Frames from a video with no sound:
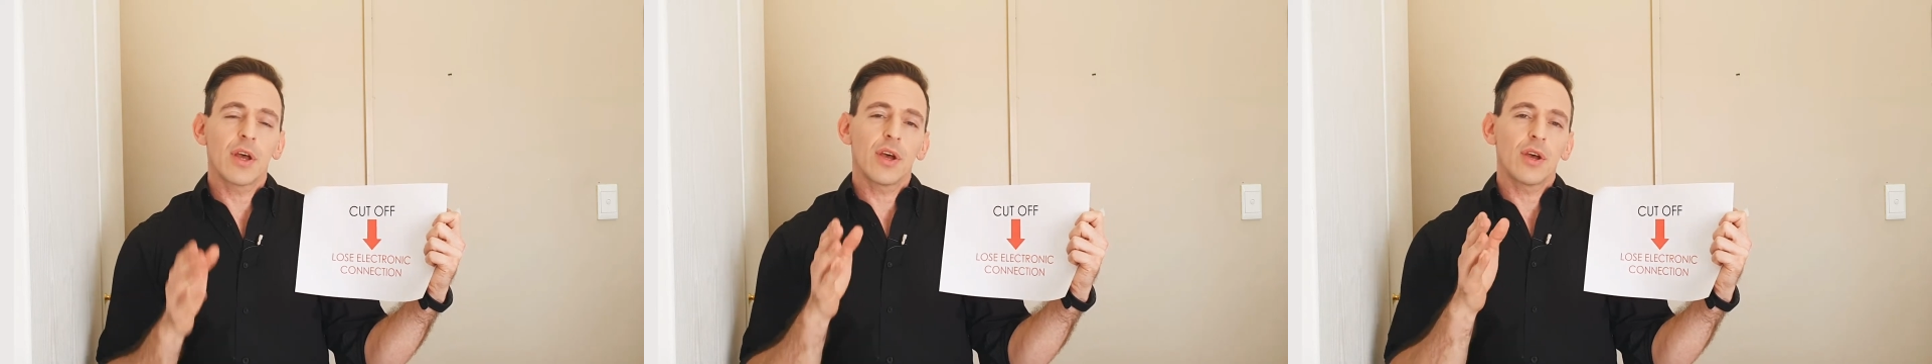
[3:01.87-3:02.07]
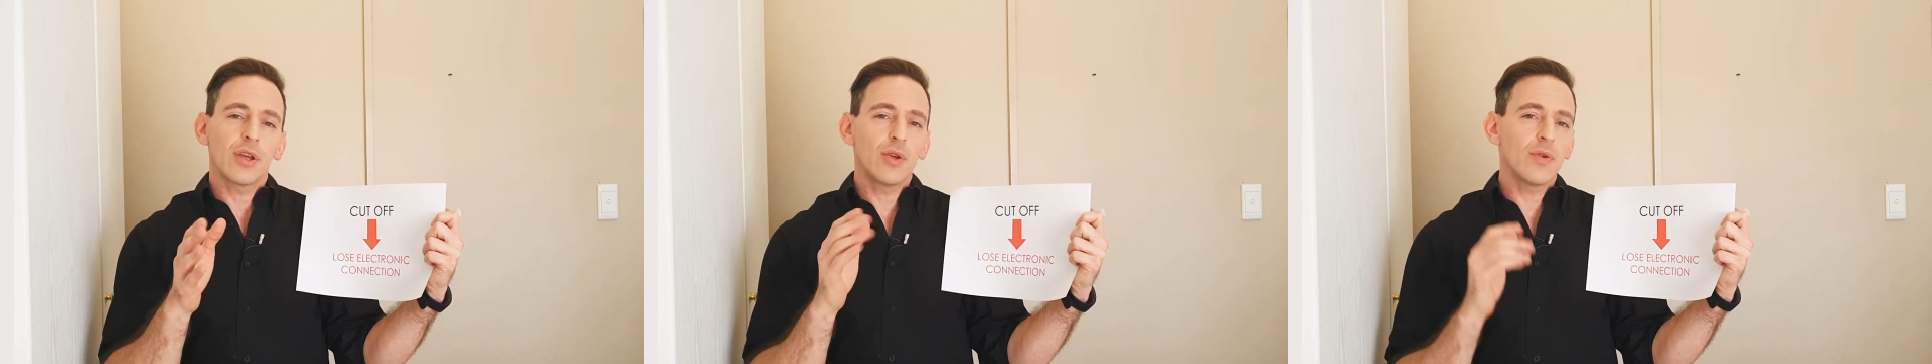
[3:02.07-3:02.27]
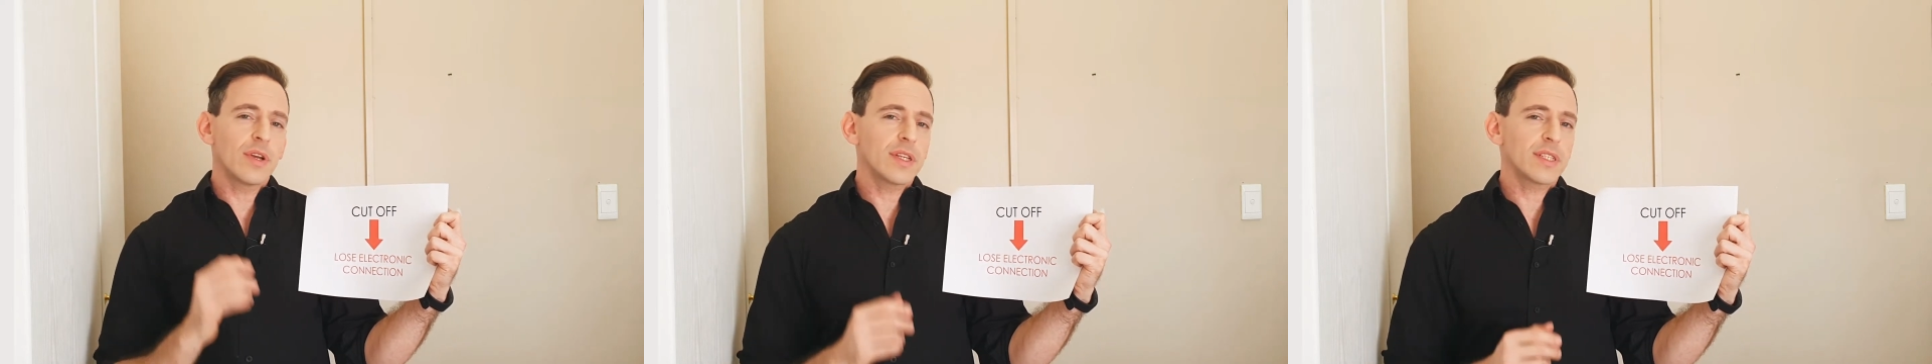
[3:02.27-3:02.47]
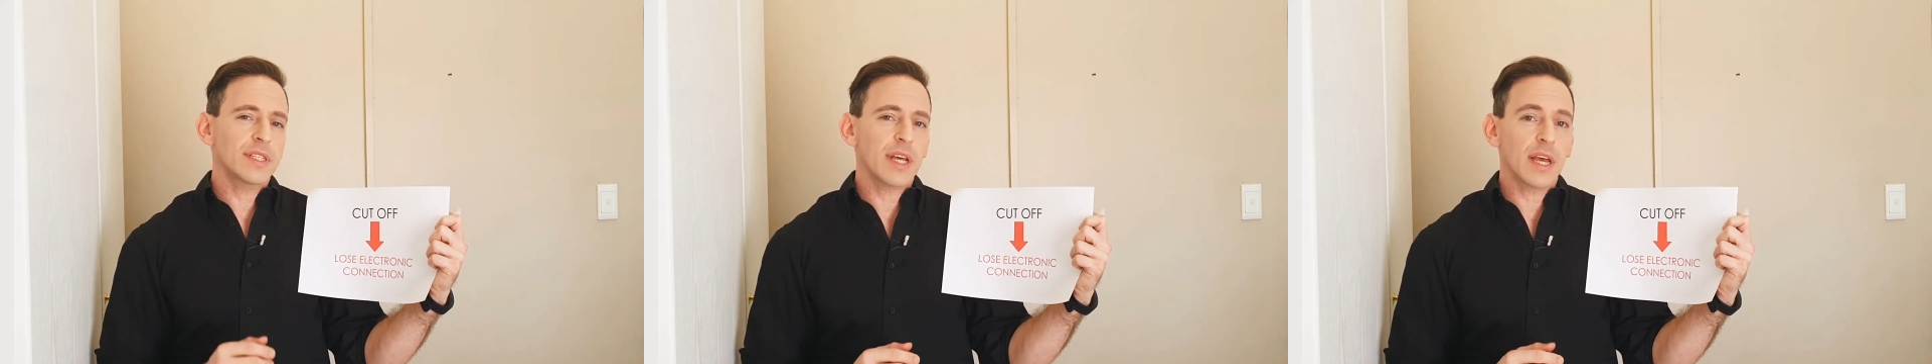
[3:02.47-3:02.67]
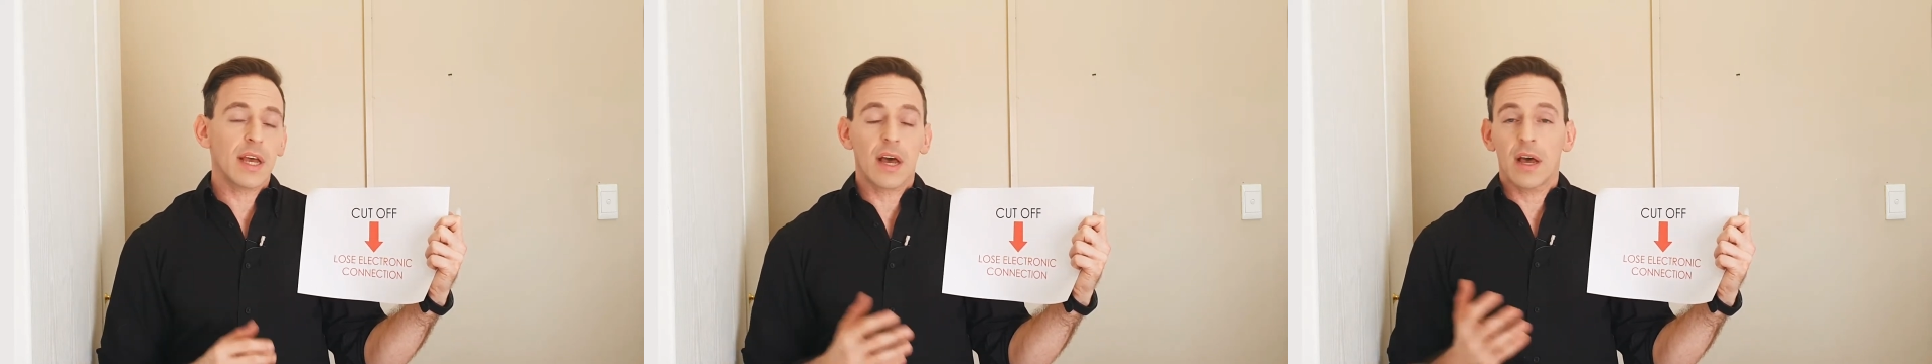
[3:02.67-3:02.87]
you can
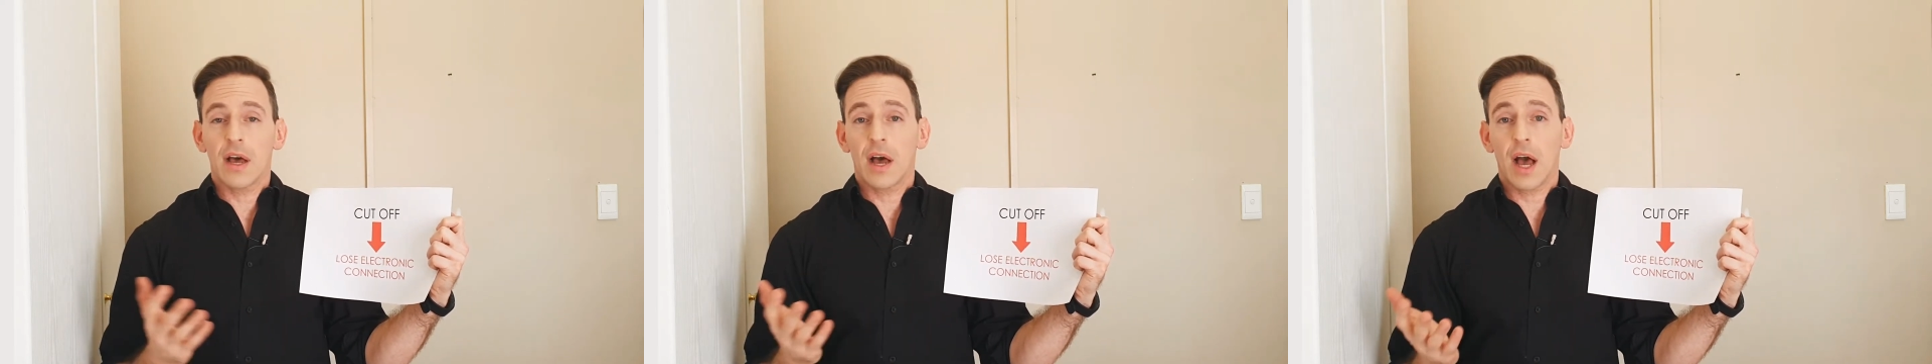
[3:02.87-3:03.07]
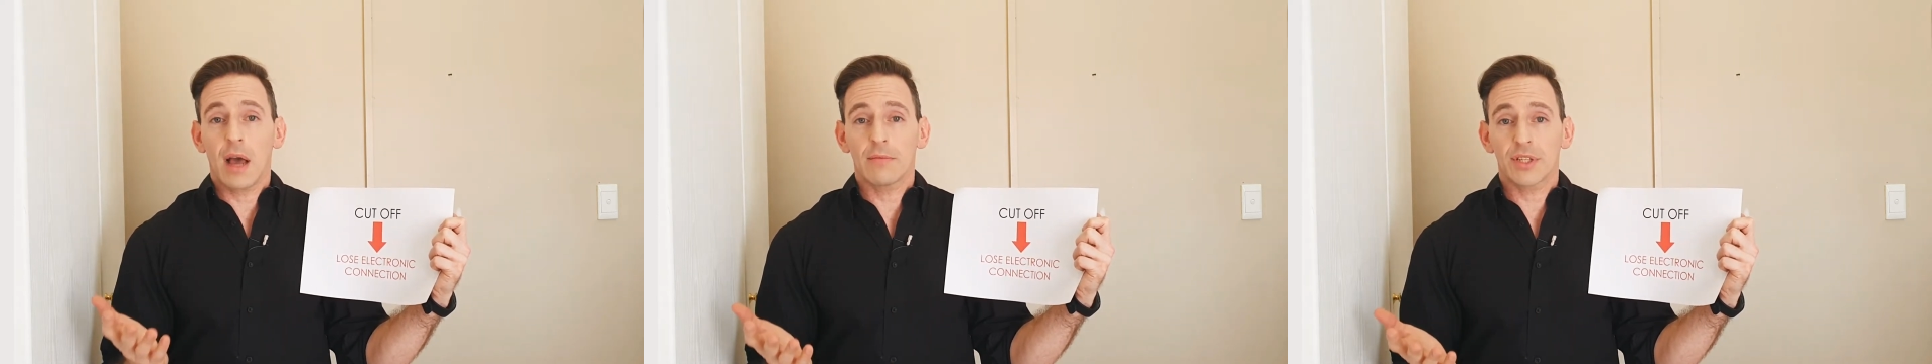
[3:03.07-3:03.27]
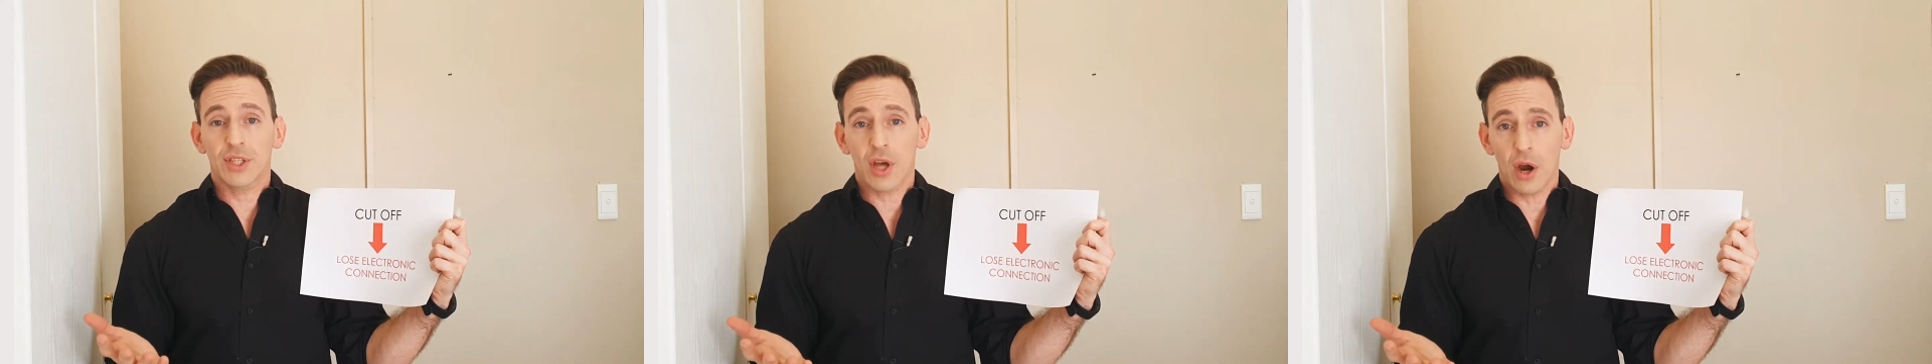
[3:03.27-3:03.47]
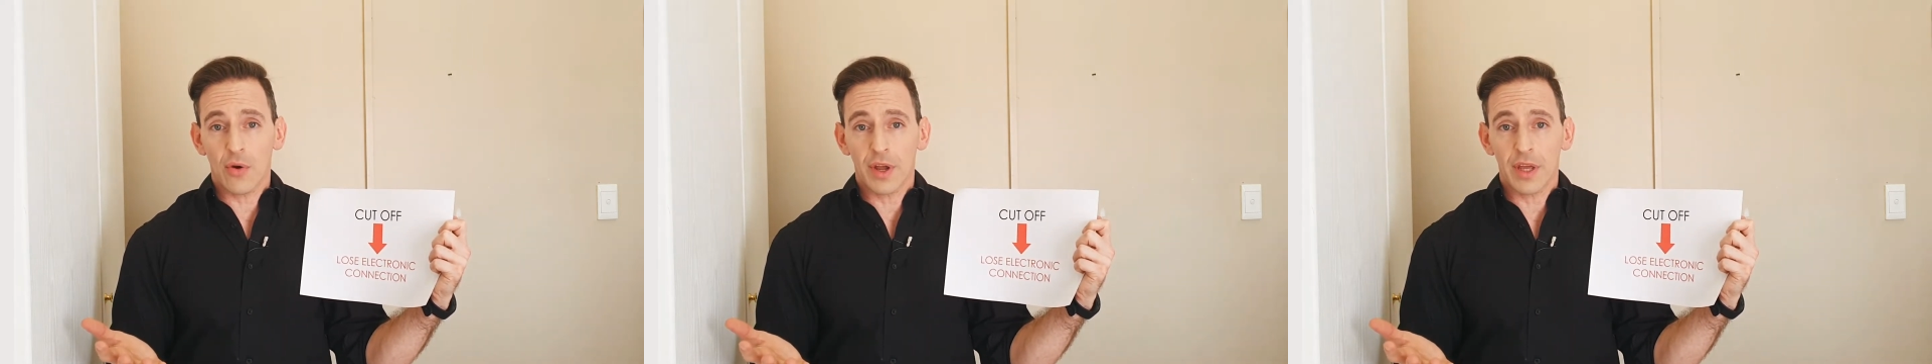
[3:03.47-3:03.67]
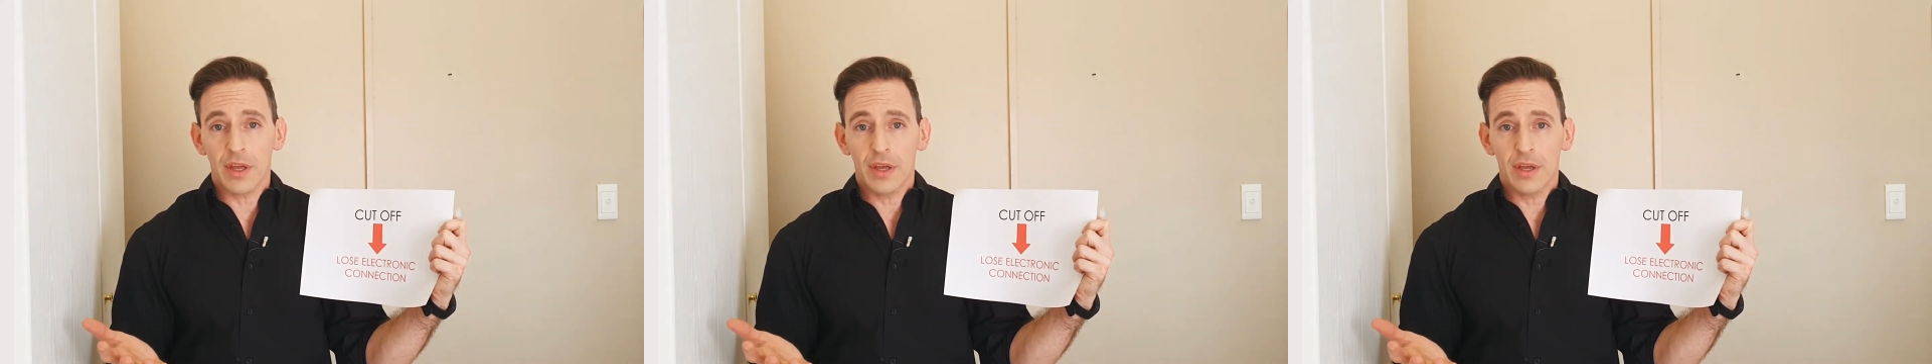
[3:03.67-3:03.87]
say, I'm
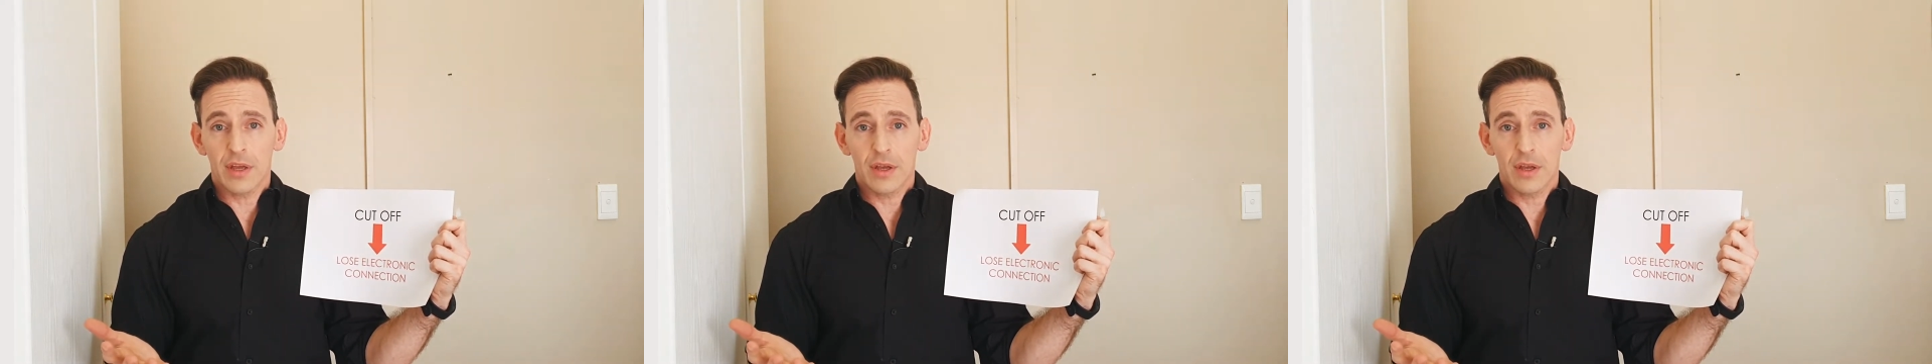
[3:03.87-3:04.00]
sorry,